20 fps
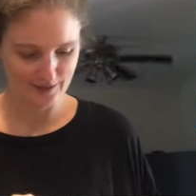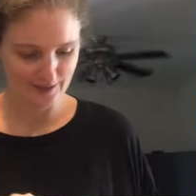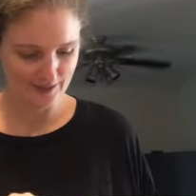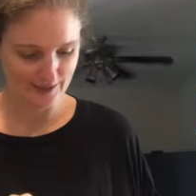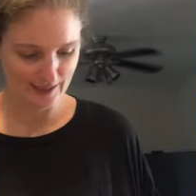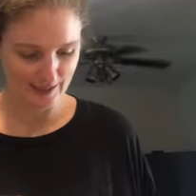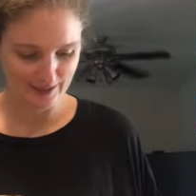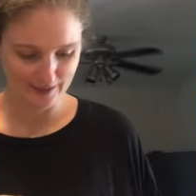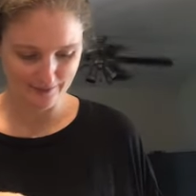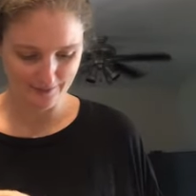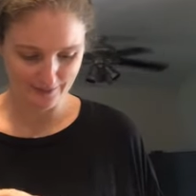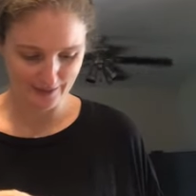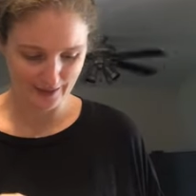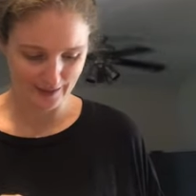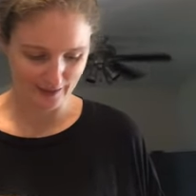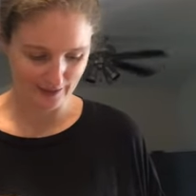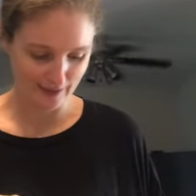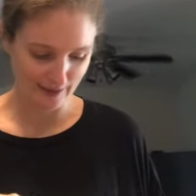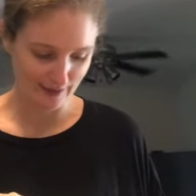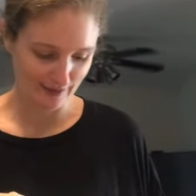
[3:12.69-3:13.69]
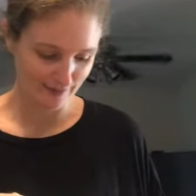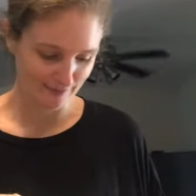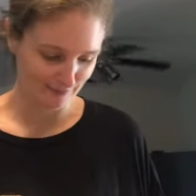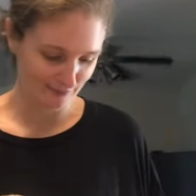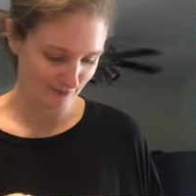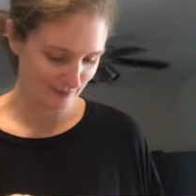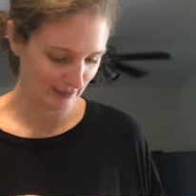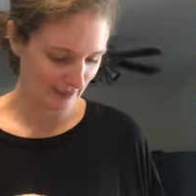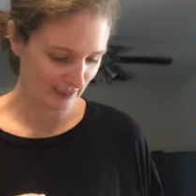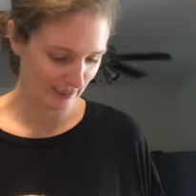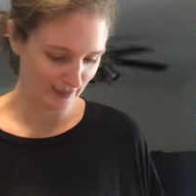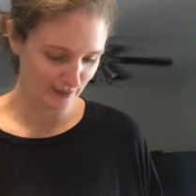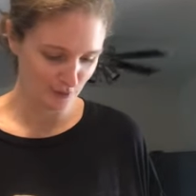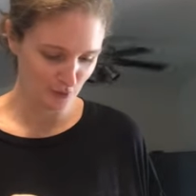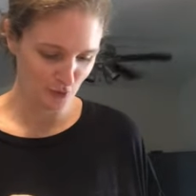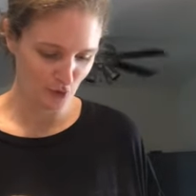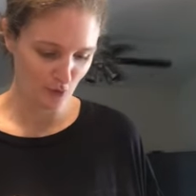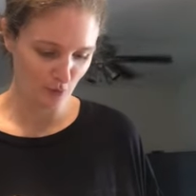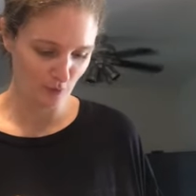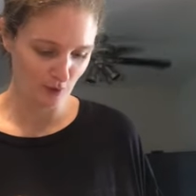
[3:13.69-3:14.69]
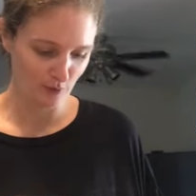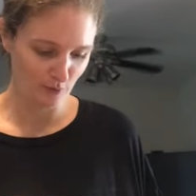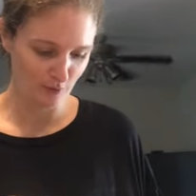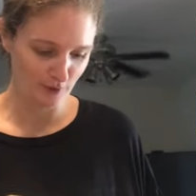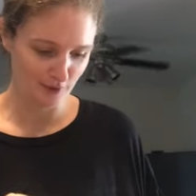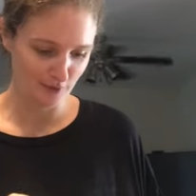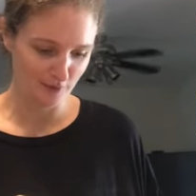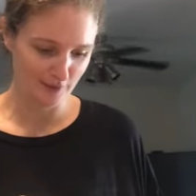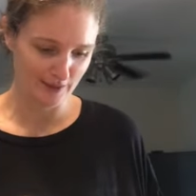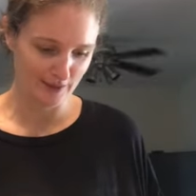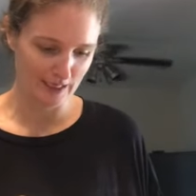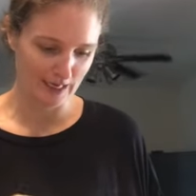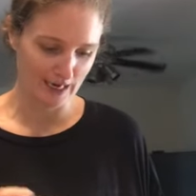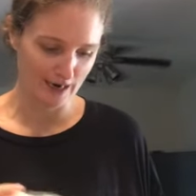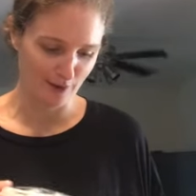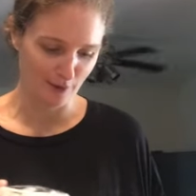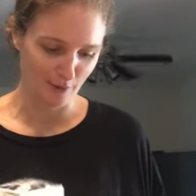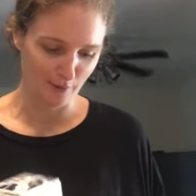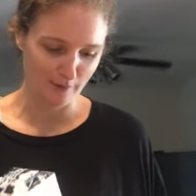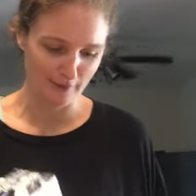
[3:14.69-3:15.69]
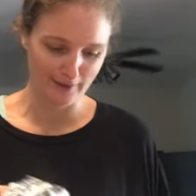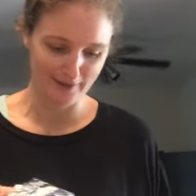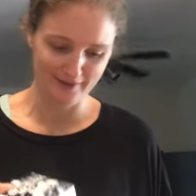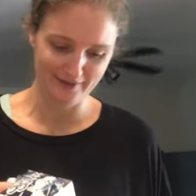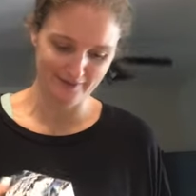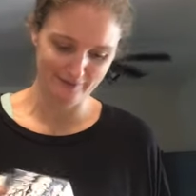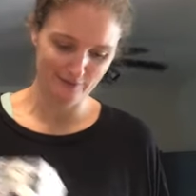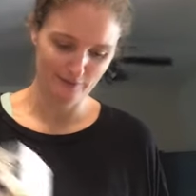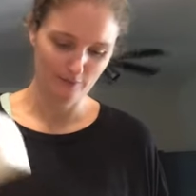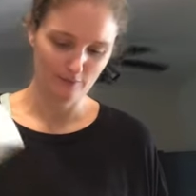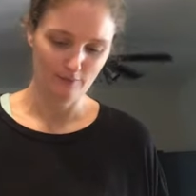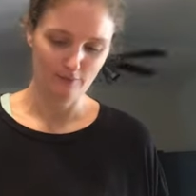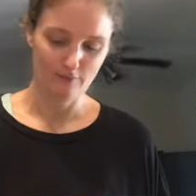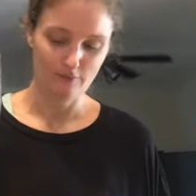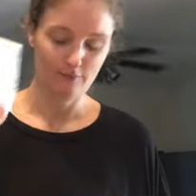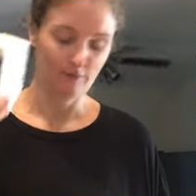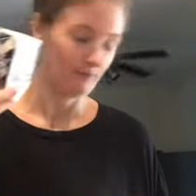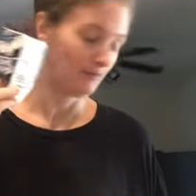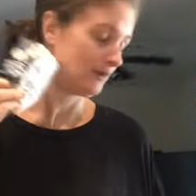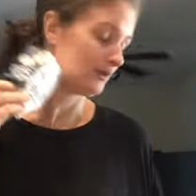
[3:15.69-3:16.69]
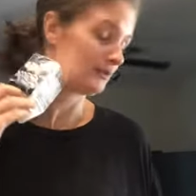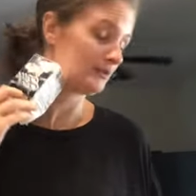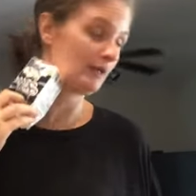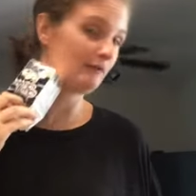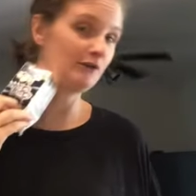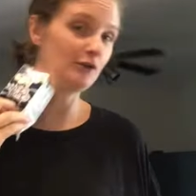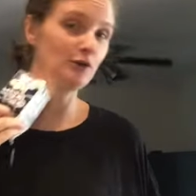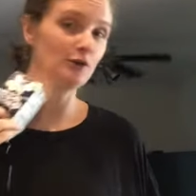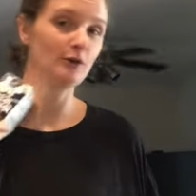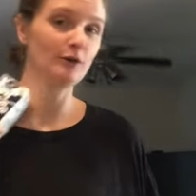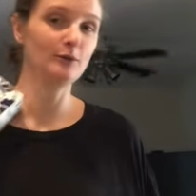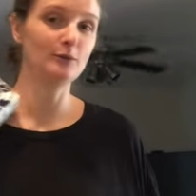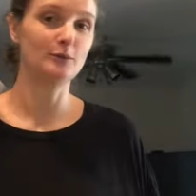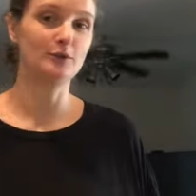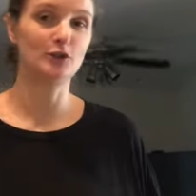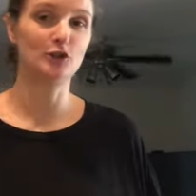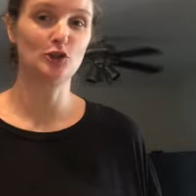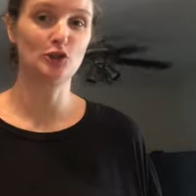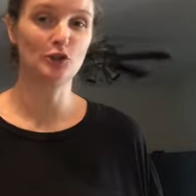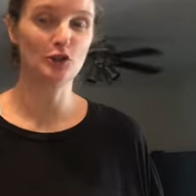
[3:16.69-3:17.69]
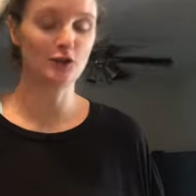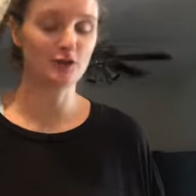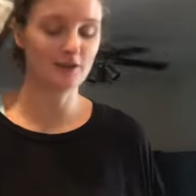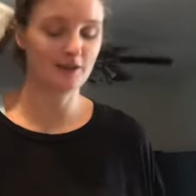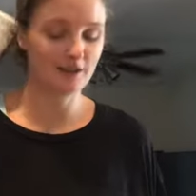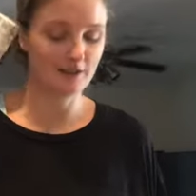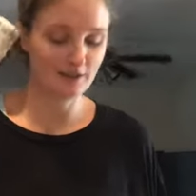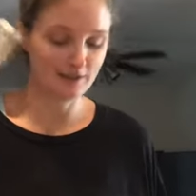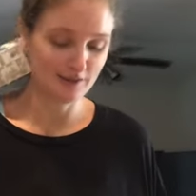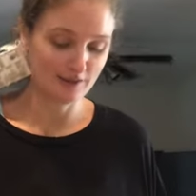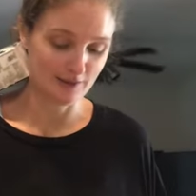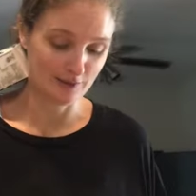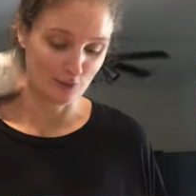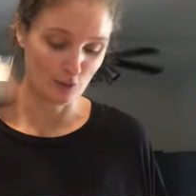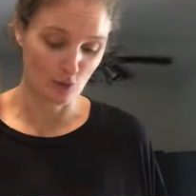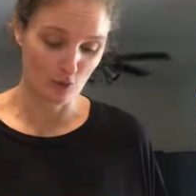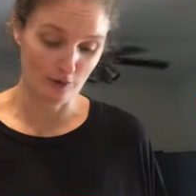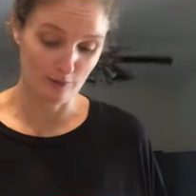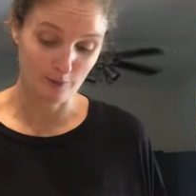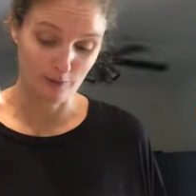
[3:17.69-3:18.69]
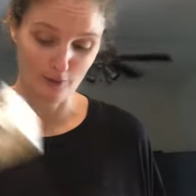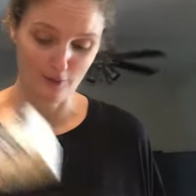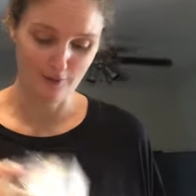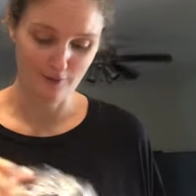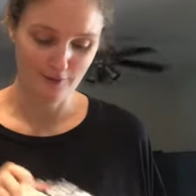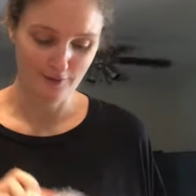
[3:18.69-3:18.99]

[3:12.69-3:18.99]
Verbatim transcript: set and I don't know what we're doing now, but seven-year-old would sure think this is normal.